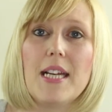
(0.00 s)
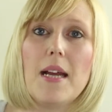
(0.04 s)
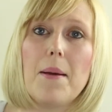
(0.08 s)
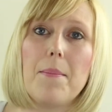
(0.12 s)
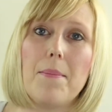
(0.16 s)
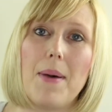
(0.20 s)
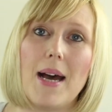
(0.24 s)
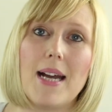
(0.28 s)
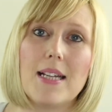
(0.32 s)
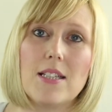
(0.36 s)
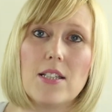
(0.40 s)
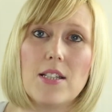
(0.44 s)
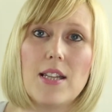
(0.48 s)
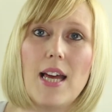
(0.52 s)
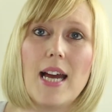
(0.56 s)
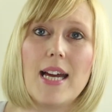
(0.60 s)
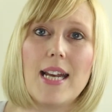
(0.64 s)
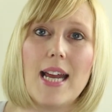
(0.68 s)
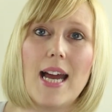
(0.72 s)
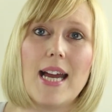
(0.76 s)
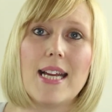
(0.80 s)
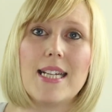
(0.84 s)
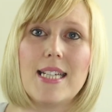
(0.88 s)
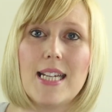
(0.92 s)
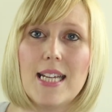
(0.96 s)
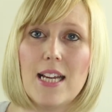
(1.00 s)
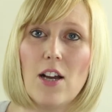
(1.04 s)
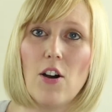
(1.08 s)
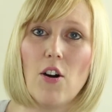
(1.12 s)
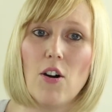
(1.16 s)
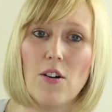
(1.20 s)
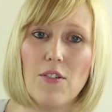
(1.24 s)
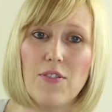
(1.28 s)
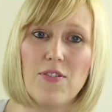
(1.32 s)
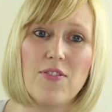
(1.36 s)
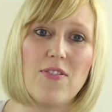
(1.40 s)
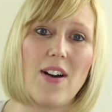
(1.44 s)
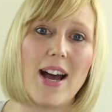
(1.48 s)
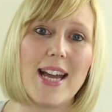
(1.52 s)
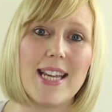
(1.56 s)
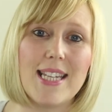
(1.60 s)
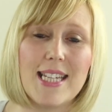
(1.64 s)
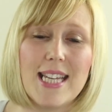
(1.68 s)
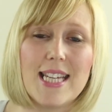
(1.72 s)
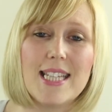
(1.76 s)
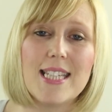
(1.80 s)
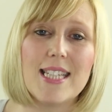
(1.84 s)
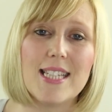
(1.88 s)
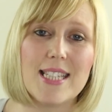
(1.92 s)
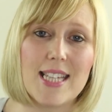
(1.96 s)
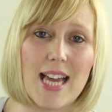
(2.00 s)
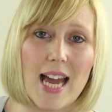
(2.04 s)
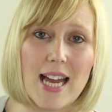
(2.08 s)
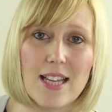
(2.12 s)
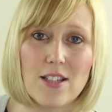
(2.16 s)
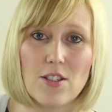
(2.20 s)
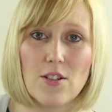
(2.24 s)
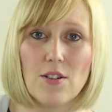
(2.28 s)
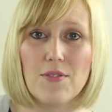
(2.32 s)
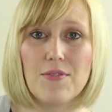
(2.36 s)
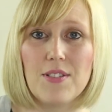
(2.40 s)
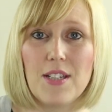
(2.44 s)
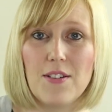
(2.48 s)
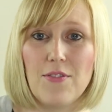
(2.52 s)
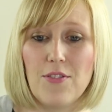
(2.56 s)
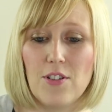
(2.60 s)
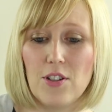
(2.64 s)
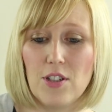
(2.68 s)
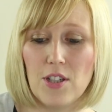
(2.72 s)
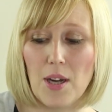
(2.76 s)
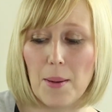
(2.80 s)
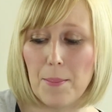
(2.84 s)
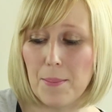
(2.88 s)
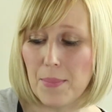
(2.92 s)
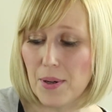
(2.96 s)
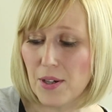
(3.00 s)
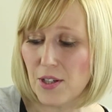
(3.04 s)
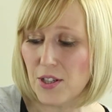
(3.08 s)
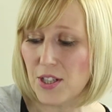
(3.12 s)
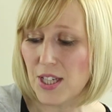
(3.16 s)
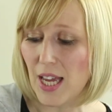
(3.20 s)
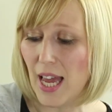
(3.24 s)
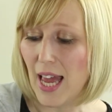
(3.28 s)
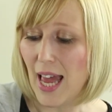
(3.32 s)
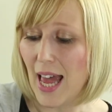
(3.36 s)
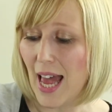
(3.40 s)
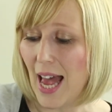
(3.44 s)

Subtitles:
and back to that idea of finding sets of different numbers.